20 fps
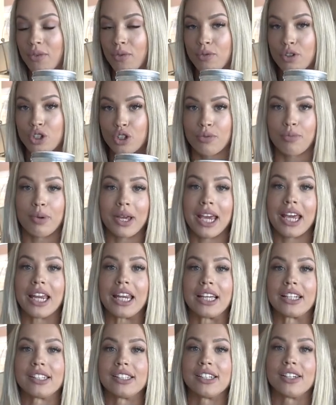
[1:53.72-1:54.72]
should be
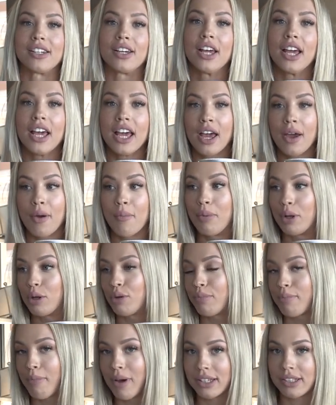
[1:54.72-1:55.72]
eating to
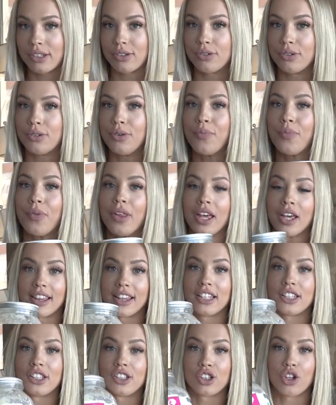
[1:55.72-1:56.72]
build muscle.
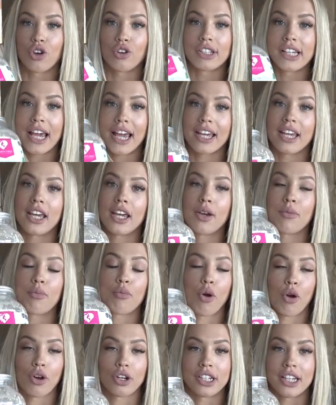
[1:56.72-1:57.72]
So taking
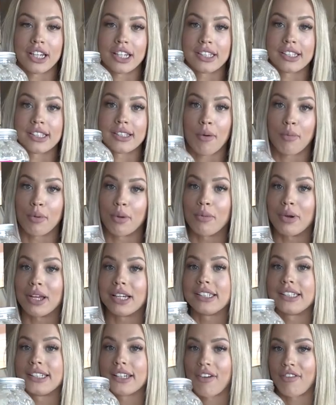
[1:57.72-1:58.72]
protein
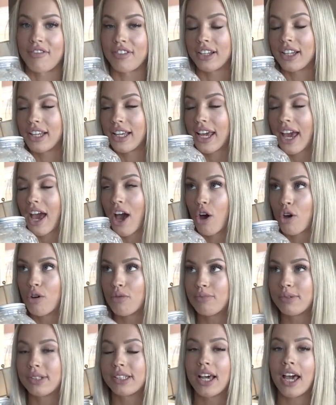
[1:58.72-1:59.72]
supplement definitely
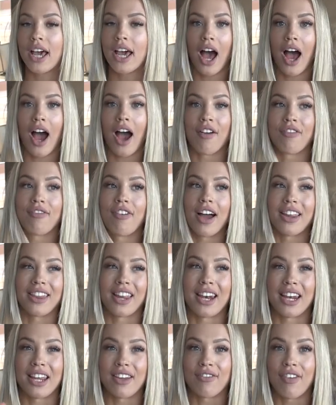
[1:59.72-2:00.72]
helps. I find
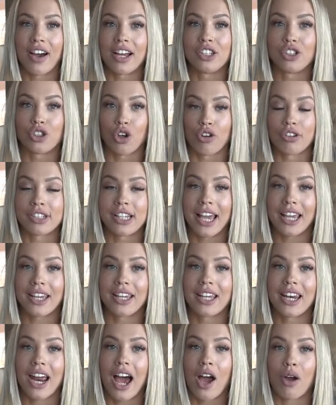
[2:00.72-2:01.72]
that if I don't
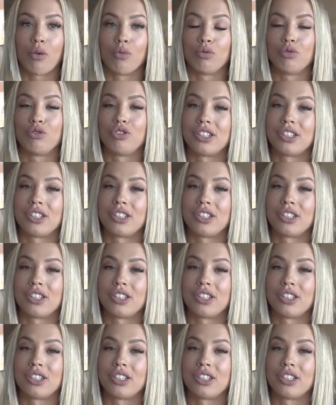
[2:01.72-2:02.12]
take it, I will